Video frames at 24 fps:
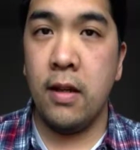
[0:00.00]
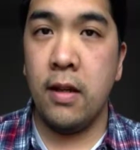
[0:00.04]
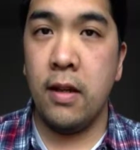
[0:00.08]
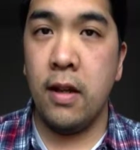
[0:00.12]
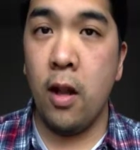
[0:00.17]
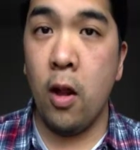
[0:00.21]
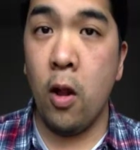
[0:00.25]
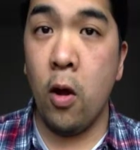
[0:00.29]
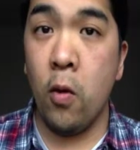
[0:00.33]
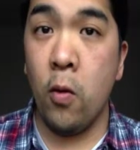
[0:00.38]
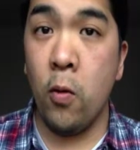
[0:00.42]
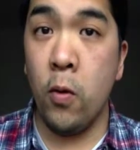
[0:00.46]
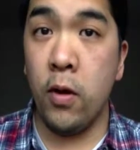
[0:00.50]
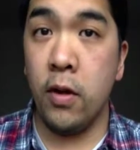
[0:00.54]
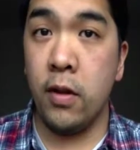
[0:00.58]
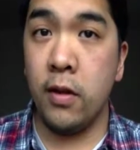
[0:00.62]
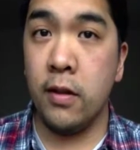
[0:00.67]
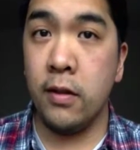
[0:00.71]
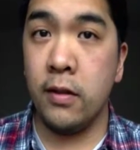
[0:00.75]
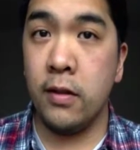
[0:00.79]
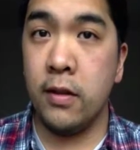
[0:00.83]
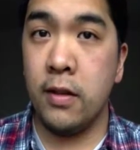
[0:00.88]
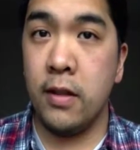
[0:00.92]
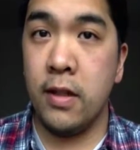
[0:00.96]
Hello
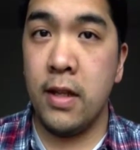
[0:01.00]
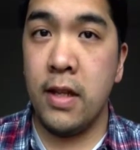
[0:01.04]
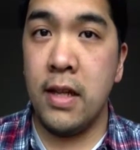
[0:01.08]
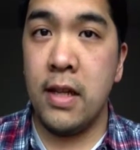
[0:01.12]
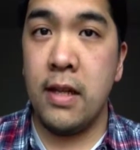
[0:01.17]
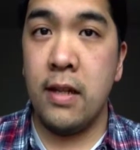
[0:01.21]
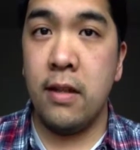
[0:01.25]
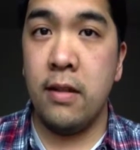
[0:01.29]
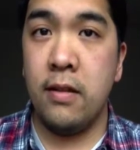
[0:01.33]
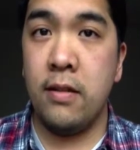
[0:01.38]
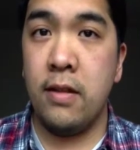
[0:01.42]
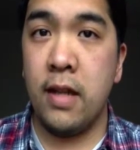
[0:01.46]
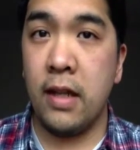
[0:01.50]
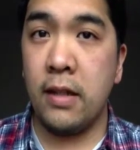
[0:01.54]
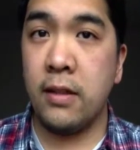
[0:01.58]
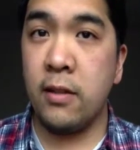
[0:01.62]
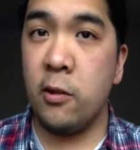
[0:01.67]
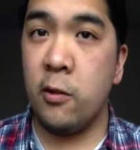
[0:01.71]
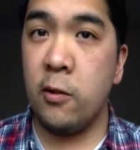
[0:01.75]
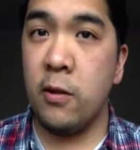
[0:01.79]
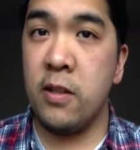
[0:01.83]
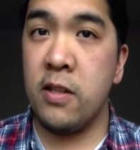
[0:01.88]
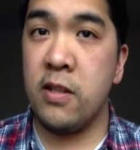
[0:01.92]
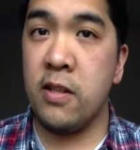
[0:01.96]
world,
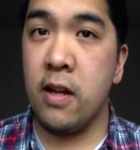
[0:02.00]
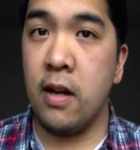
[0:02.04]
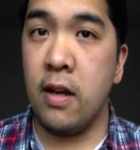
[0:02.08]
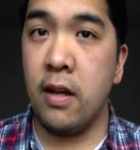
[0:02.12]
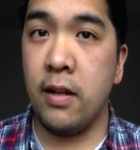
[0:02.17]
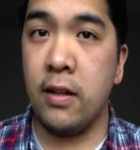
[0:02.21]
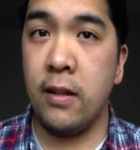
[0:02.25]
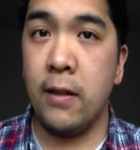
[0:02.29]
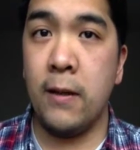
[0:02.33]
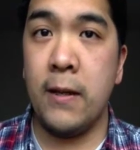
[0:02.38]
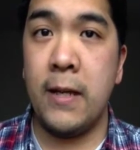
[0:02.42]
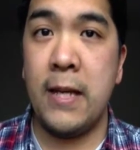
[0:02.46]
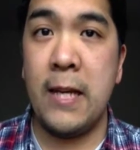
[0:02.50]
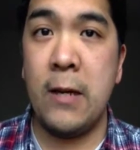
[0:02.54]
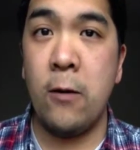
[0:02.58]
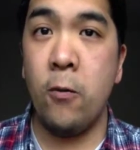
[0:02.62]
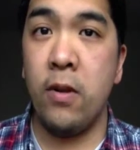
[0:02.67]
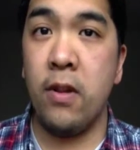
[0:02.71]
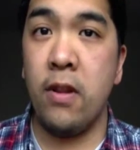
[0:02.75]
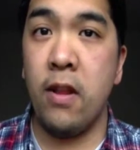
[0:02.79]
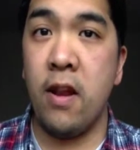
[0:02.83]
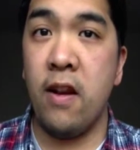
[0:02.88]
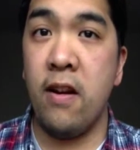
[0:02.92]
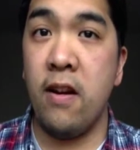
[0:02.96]
Dexter Lasaka here
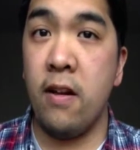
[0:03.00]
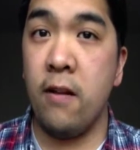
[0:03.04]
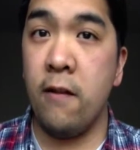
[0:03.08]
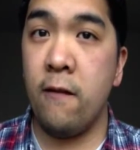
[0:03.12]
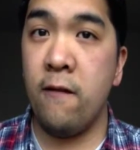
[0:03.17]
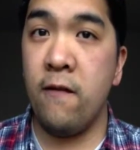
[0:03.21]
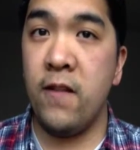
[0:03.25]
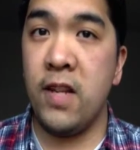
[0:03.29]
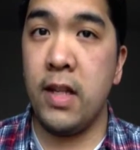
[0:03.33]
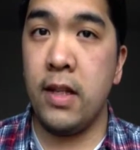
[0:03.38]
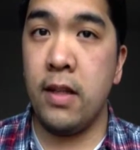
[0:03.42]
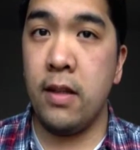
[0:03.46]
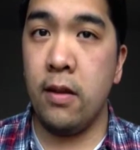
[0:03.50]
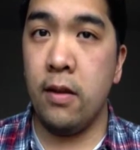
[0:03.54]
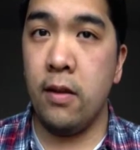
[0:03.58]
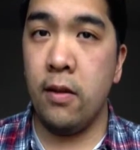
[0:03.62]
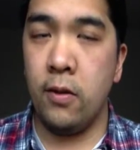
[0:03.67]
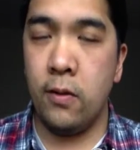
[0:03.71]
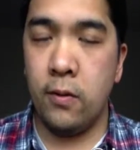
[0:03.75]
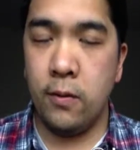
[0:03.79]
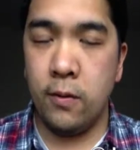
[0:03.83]
with another video.